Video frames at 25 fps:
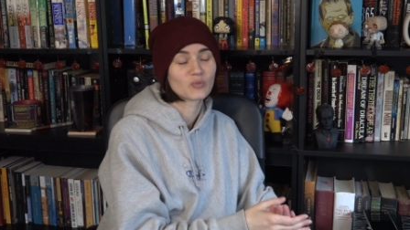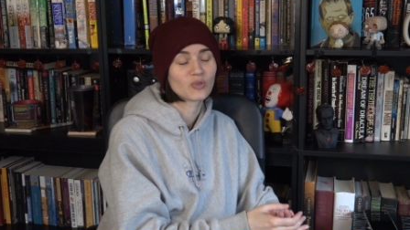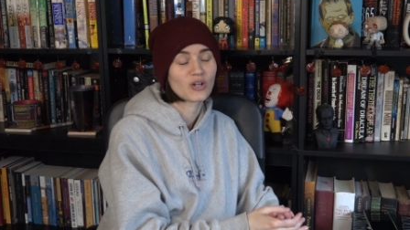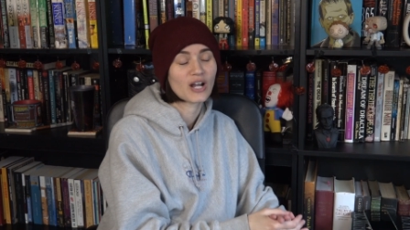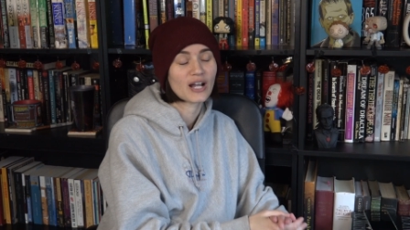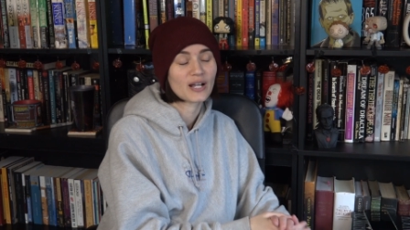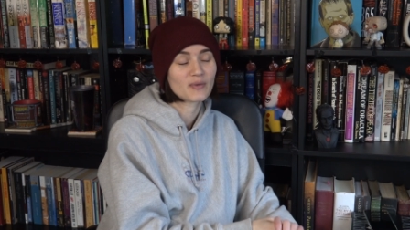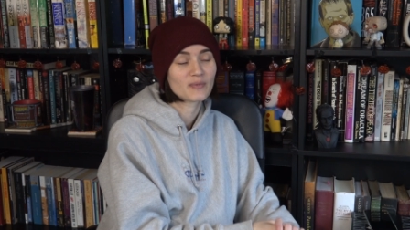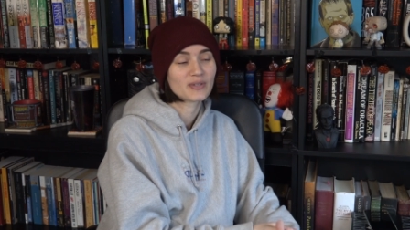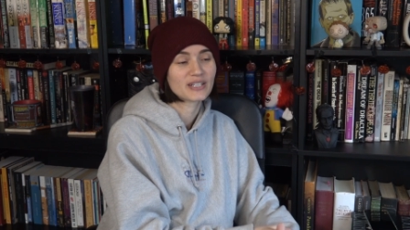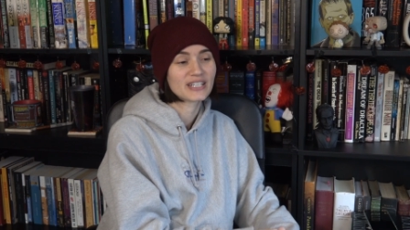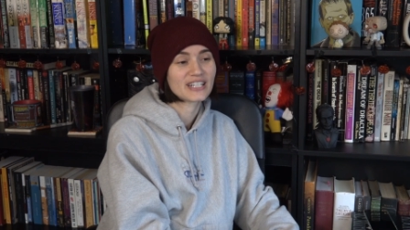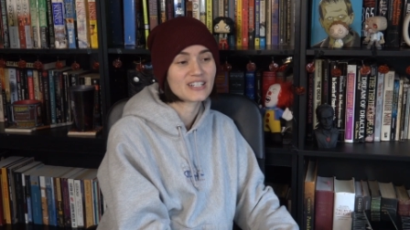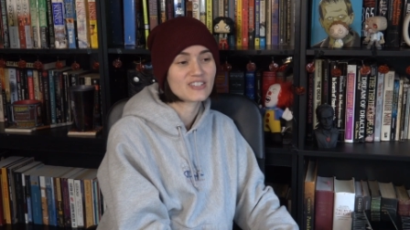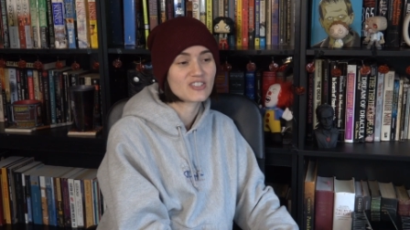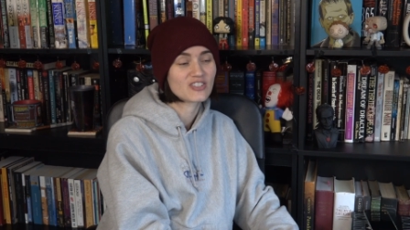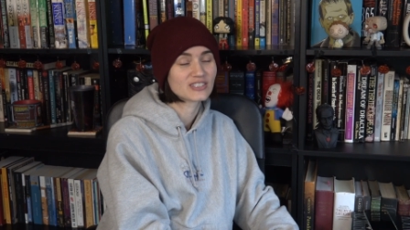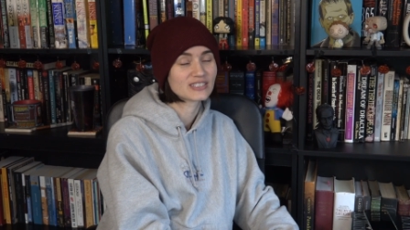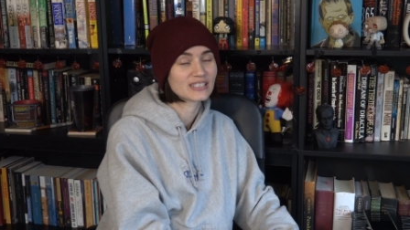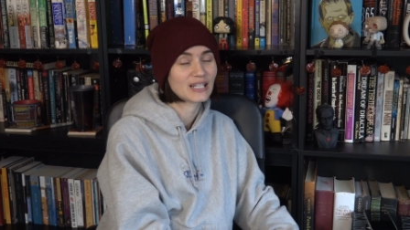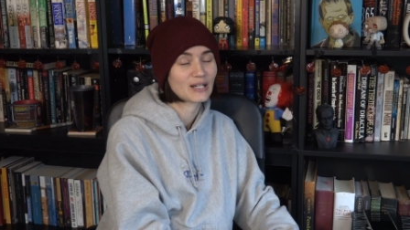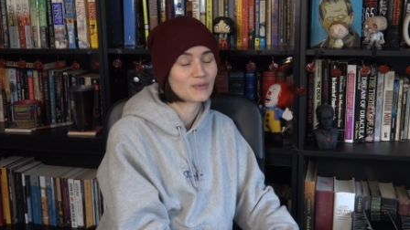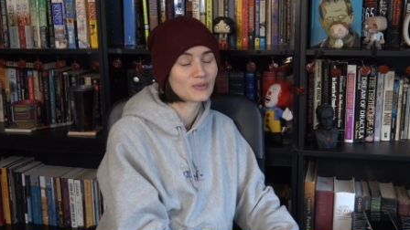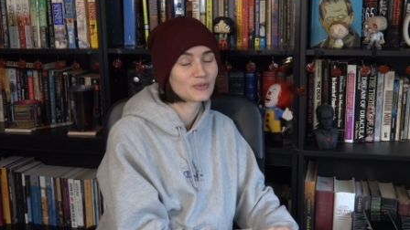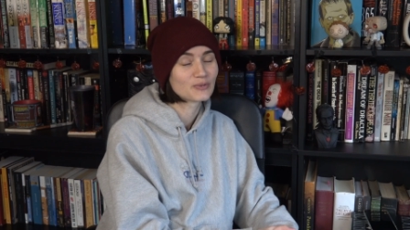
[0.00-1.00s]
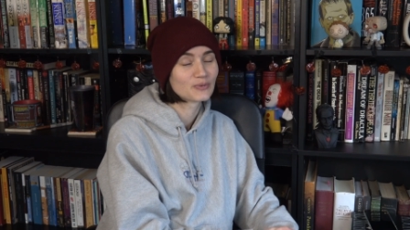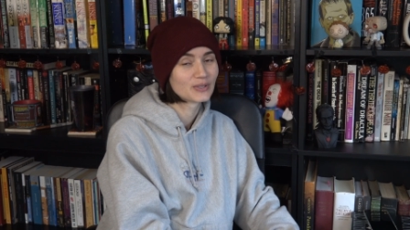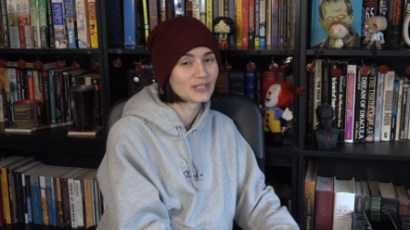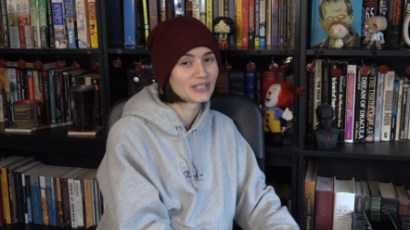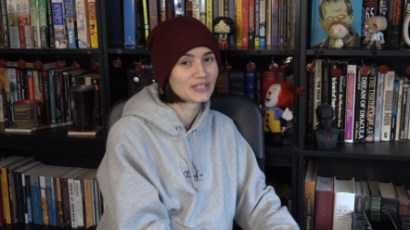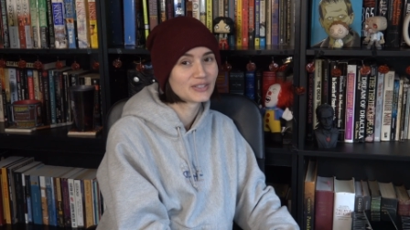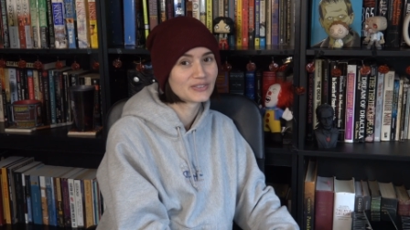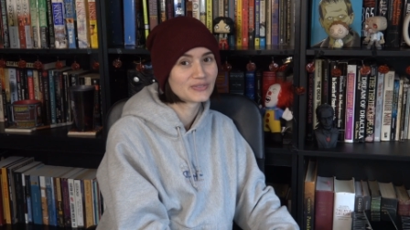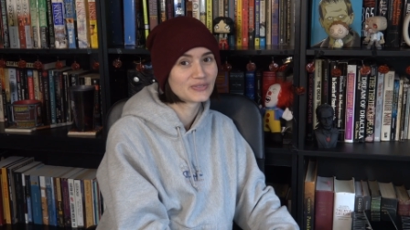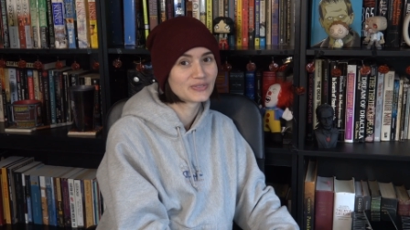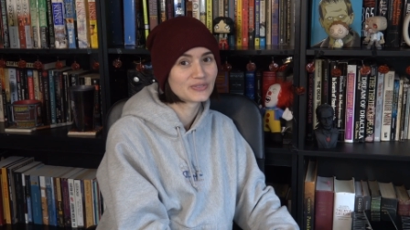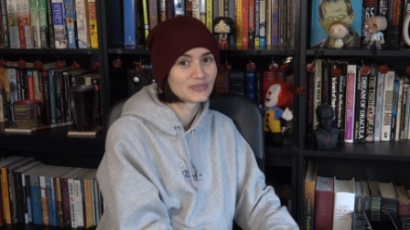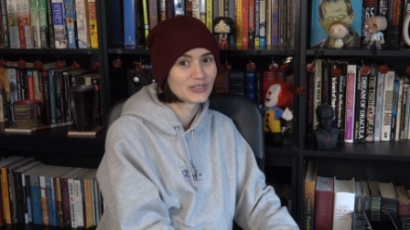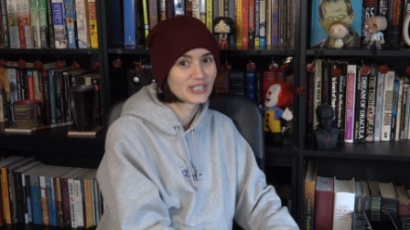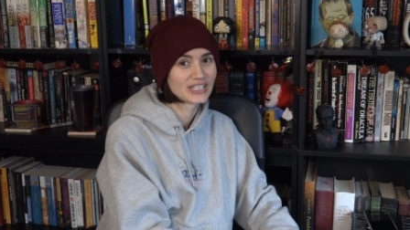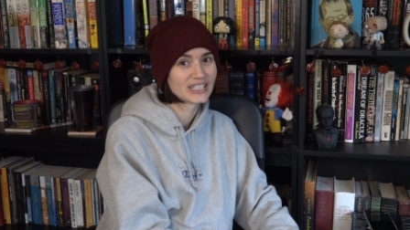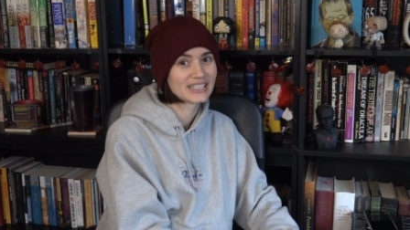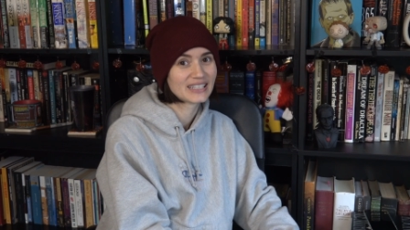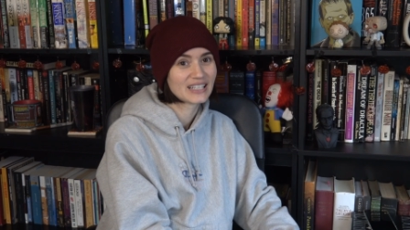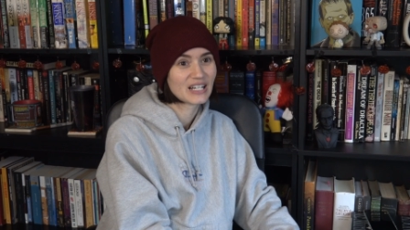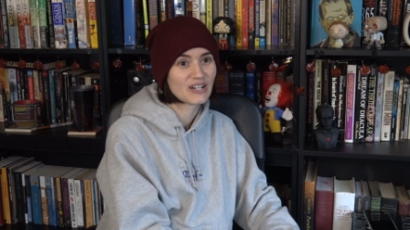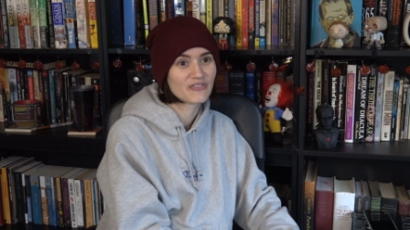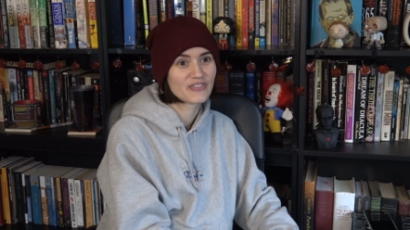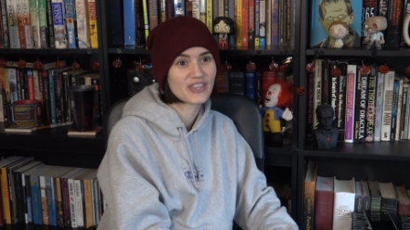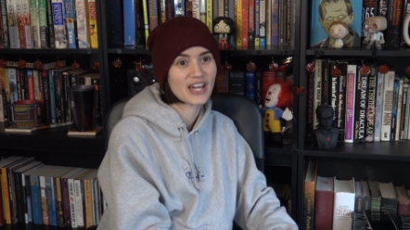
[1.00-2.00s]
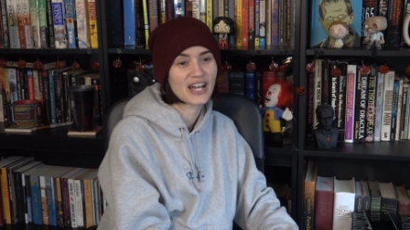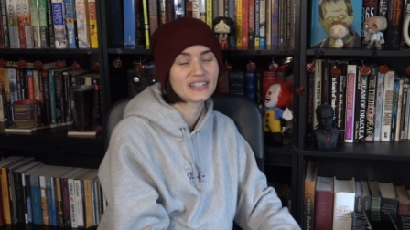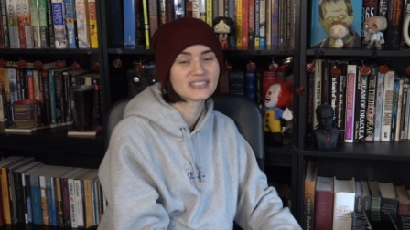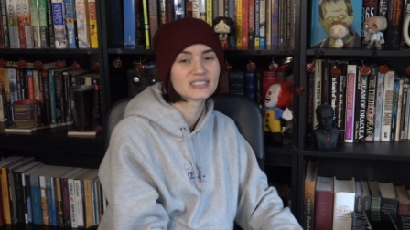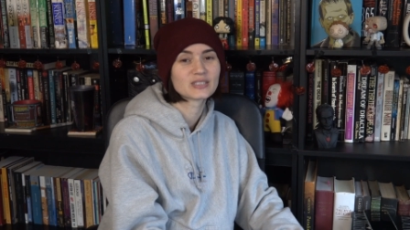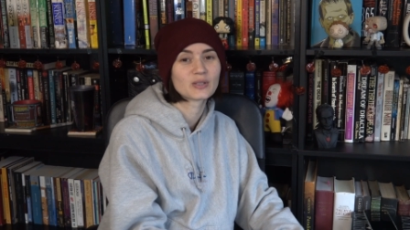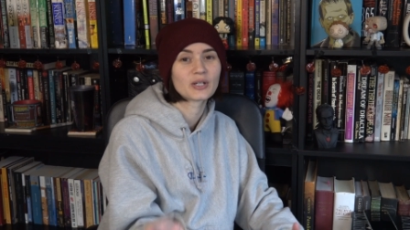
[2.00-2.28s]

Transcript: recommendations, I would really, really love that.